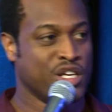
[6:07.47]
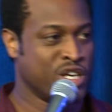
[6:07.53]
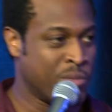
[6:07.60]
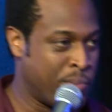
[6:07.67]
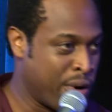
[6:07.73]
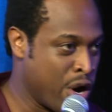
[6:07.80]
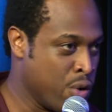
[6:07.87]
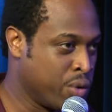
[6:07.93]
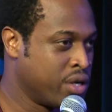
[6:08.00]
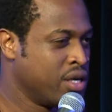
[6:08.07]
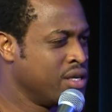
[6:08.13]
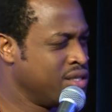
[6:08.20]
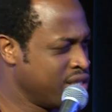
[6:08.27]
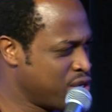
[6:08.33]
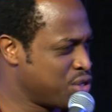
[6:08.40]
you're broke.
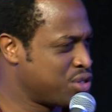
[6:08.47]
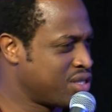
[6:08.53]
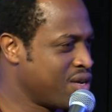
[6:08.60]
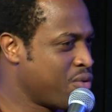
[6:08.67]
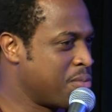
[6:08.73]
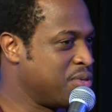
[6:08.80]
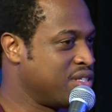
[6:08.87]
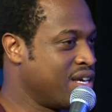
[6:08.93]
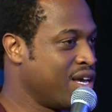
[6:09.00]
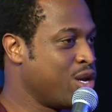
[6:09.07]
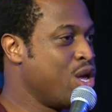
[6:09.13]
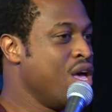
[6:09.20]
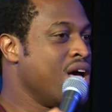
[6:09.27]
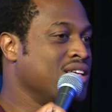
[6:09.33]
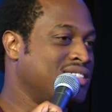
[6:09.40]
Do you understand what I'm saying?
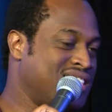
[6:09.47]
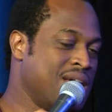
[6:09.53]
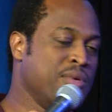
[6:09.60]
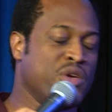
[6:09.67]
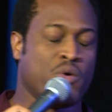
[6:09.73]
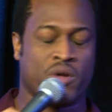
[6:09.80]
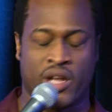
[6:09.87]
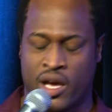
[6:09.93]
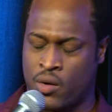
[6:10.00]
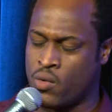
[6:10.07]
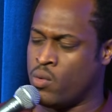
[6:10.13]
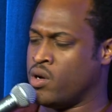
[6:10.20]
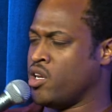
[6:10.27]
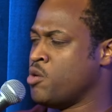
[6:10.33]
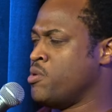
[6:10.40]
And some of you are like, well,
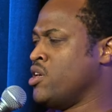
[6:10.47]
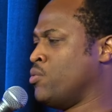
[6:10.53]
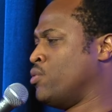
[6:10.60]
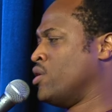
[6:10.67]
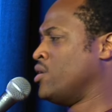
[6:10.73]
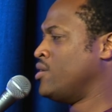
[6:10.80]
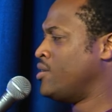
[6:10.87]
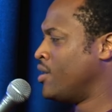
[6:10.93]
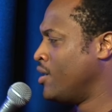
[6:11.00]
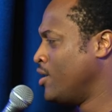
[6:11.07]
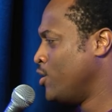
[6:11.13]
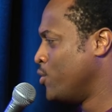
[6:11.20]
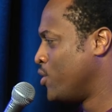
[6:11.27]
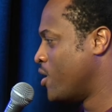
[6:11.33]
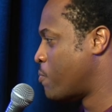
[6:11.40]
what do you mean what day
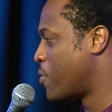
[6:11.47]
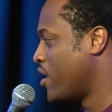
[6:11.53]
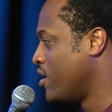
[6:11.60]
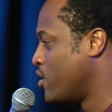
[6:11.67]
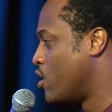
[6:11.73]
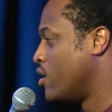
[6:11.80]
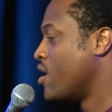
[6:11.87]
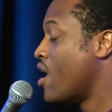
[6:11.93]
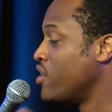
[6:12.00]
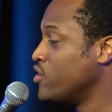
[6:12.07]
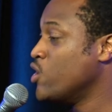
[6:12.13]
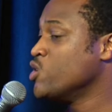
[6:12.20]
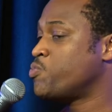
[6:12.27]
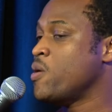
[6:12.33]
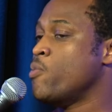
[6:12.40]
you get paid on? And
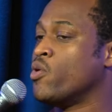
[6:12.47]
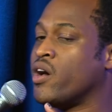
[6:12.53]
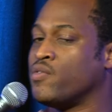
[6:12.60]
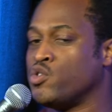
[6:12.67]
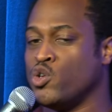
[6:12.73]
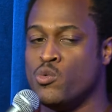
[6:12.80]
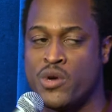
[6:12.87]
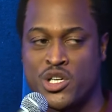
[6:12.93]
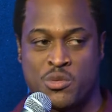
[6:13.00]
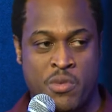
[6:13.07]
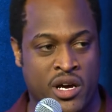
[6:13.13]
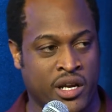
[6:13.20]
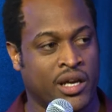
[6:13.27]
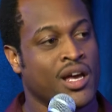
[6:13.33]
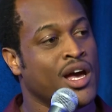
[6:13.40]
those people have too much
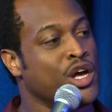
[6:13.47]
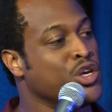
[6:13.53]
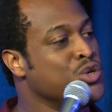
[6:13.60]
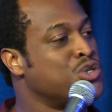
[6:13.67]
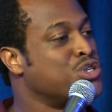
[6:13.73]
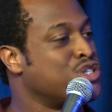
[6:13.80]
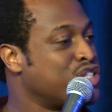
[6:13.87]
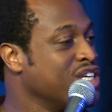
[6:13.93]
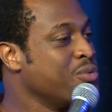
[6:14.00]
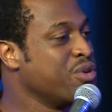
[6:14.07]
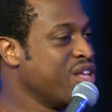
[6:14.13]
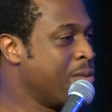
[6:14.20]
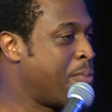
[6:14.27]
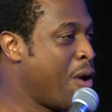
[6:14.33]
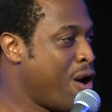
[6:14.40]
money. And you should see where
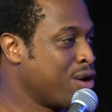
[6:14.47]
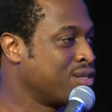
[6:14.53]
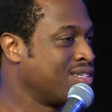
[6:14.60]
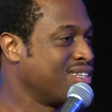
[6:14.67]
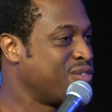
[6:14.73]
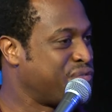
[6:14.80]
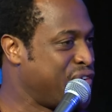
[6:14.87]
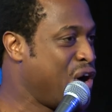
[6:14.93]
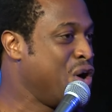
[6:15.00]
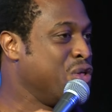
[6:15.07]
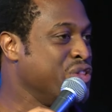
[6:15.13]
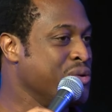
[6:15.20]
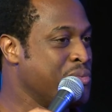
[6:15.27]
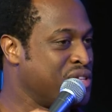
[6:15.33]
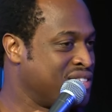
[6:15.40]
they parked and follow
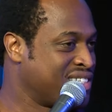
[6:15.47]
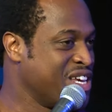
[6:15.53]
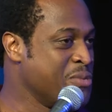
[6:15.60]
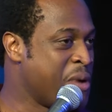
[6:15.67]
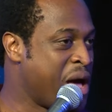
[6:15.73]
them with a ski